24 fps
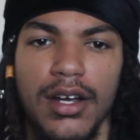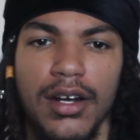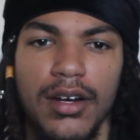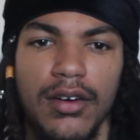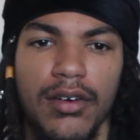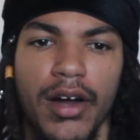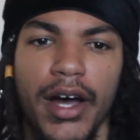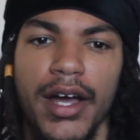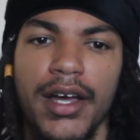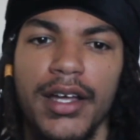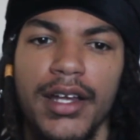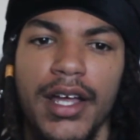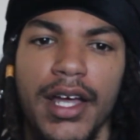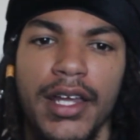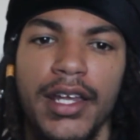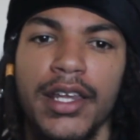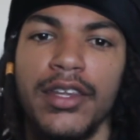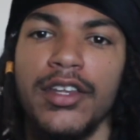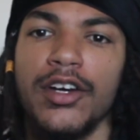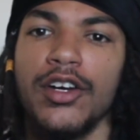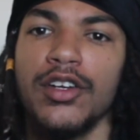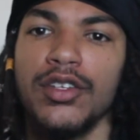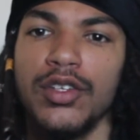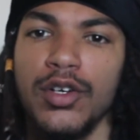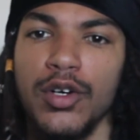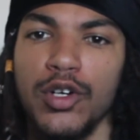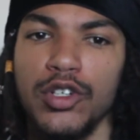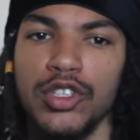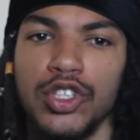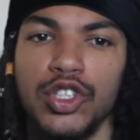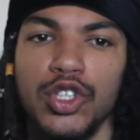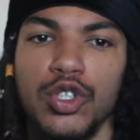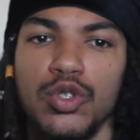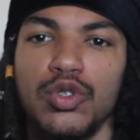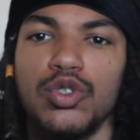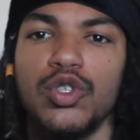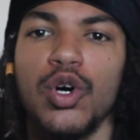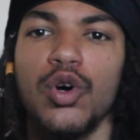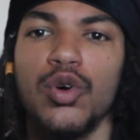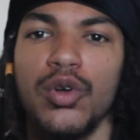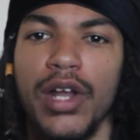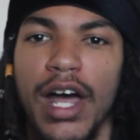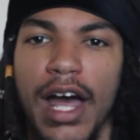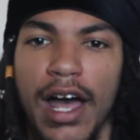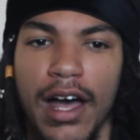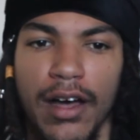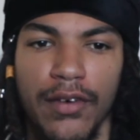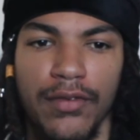right? And then there are those who don't
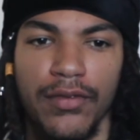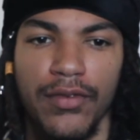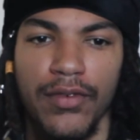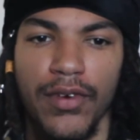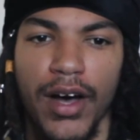have,